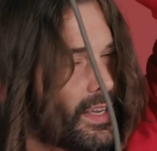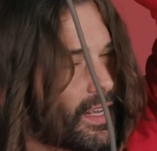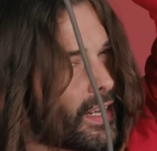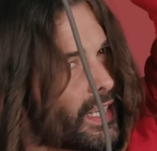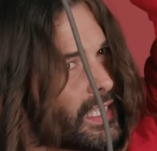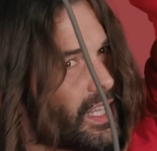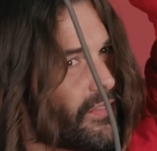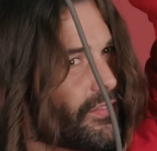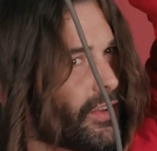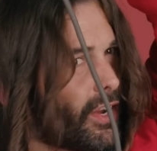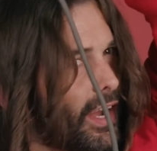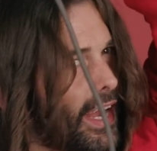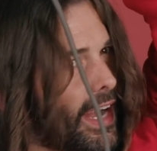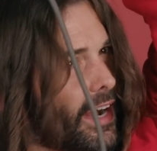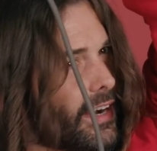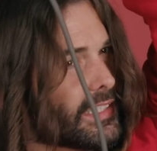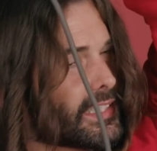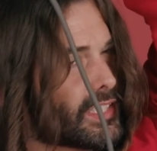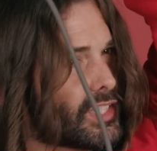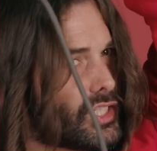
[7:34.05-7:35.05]
Because if your
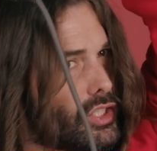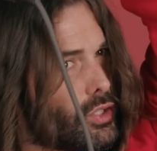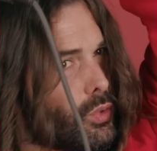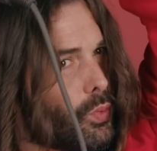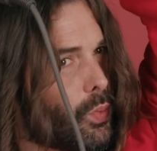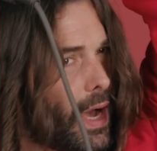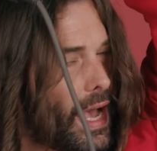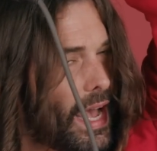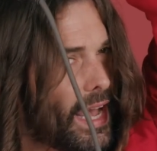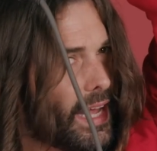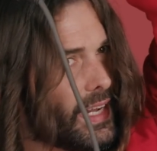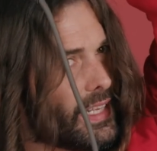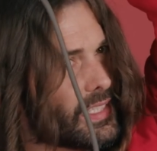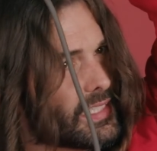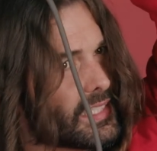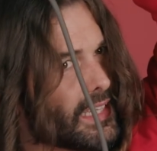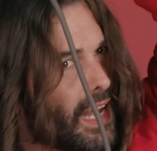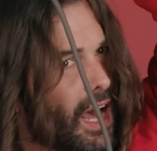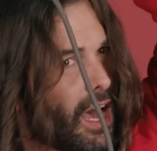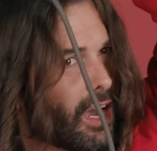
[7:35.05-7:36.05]
hair is too wet,
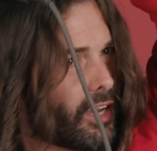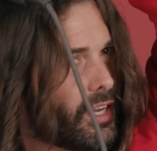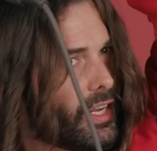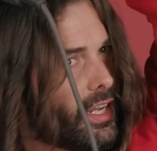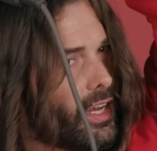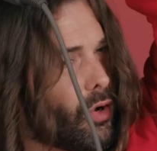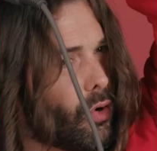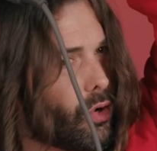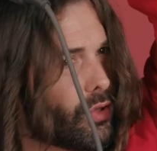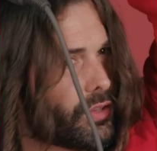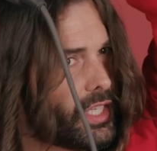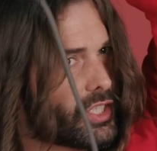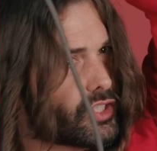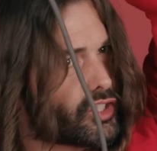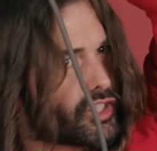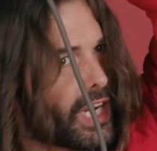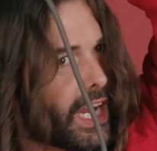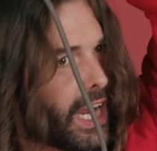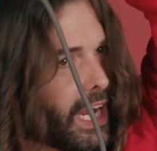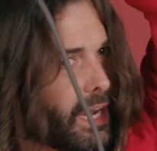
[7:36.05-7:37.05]
it's not gonna hold the
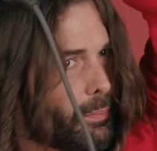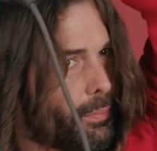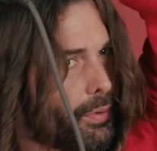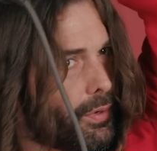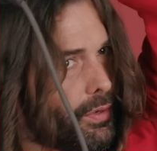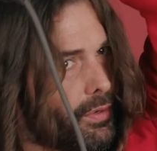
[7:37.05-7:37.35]
shape.